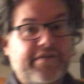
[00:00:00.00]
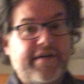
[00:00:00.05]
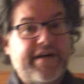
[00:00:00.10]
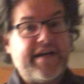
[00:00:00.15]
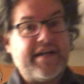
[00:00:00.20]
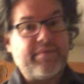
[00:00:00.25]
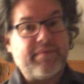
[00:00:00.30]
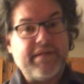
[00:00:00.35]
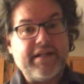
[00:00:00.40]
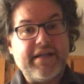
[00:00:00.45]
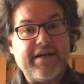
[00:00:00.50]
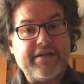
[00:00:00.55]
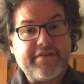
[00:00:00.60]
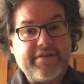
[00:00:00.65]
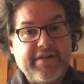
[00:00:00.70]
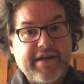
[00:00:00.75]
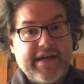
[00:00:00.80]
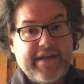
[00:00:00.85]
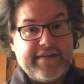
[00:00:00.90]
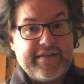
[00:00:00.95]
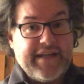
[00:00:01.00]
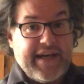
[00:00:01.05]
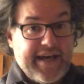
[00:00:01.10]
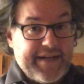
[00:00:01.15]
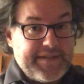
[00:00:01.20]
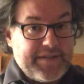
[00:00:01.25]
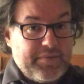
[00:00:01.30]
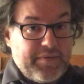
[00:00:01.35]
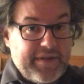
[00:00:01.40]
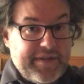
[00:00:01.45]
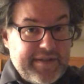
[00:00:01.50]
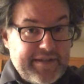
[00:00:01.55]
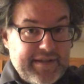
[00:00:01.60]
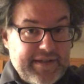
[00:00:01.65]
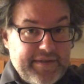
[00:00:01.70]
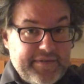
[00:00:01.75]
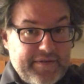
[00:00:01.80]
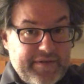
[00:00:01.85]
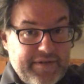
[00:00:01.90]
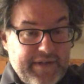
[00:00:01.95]
Hannibal Lecter had ketchup with his
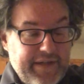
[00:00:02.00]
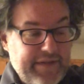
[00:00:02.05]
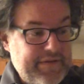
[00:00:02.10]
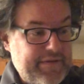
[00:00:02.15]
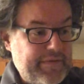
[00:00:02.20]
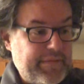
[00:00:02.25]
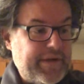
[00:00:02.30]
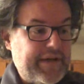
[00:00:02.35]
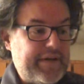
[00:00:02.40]
liver either,